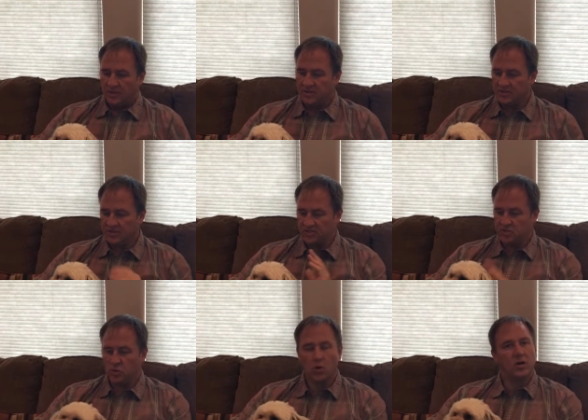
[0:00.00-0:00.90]
This
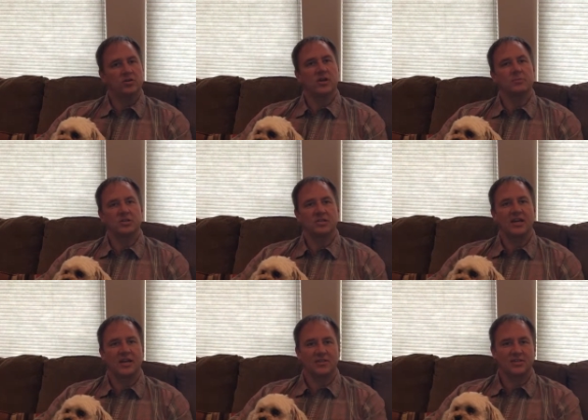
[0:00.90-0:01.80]
is George, I'm just
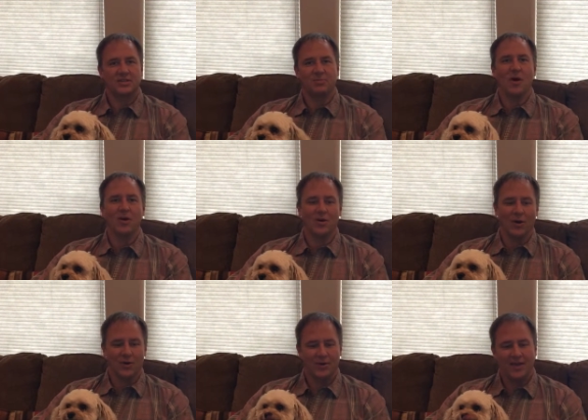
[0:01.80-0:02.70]
kidding, this is
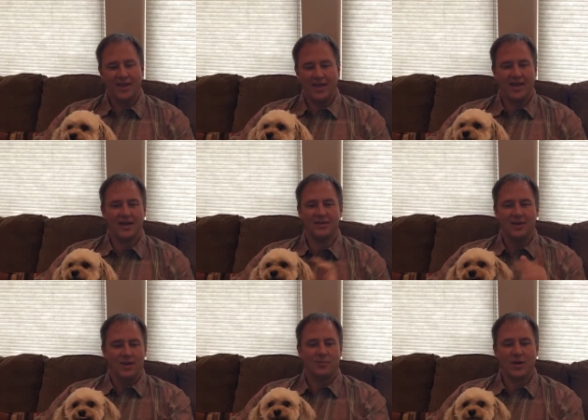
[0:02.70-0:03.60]
Parker. And
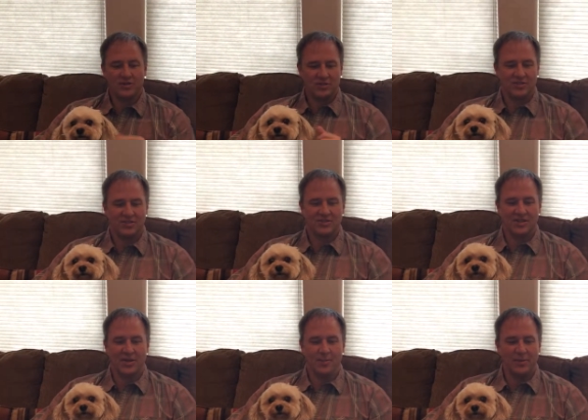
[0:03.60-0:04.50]
Precious is
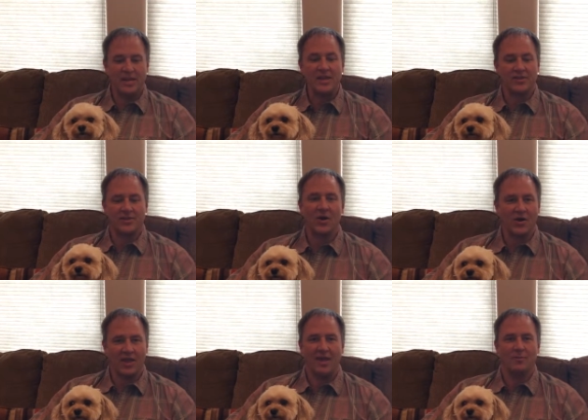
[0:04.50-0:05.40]
uh, beneath our
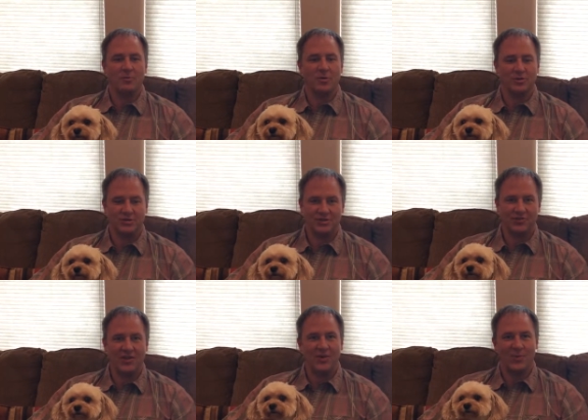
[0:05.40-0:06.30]
camera person's
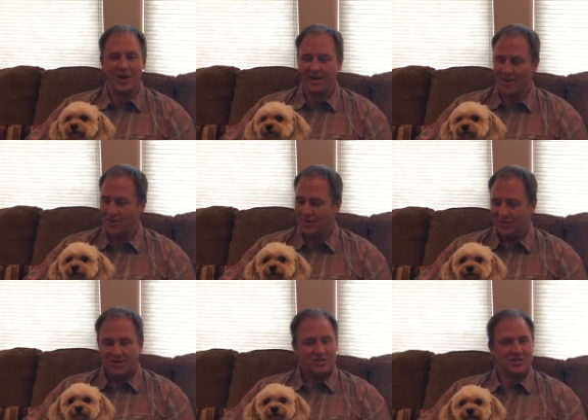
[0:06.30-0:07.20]
feet right now.
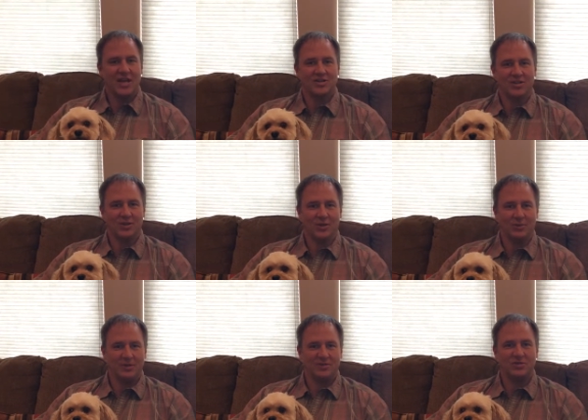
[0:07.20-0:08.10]
She's catching a
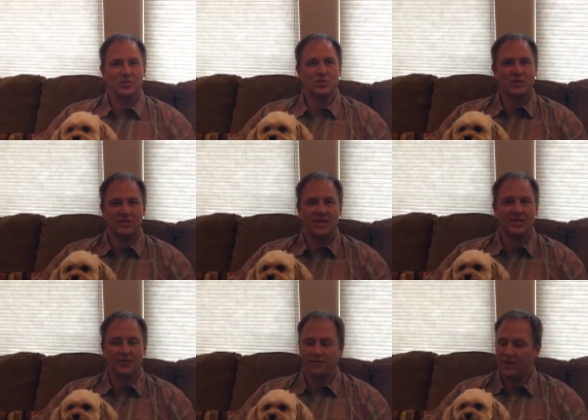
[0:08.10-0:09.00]
little bit of snooze. We just got
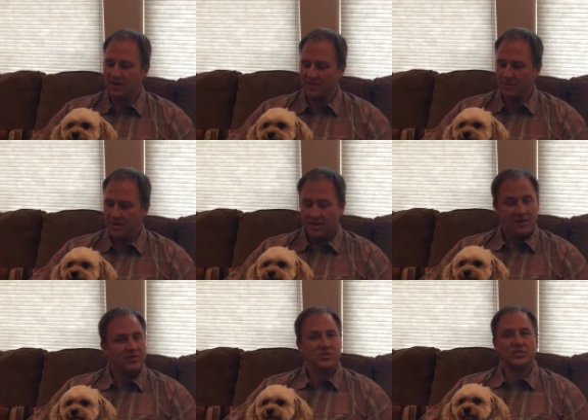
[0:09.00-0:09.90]
done feeding them.
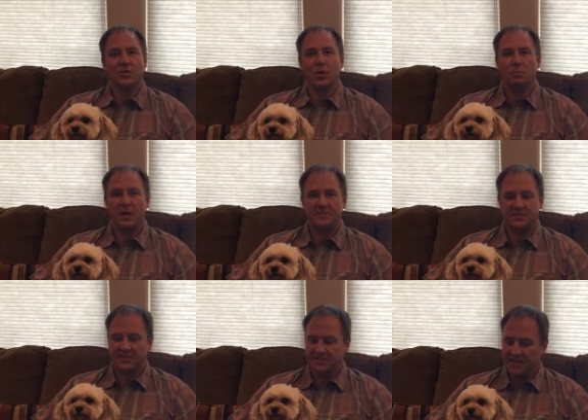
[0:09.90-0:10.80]
This is their roadmap to
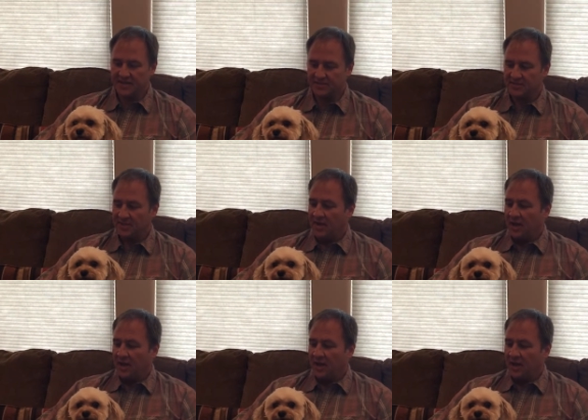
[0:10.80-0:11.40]
success.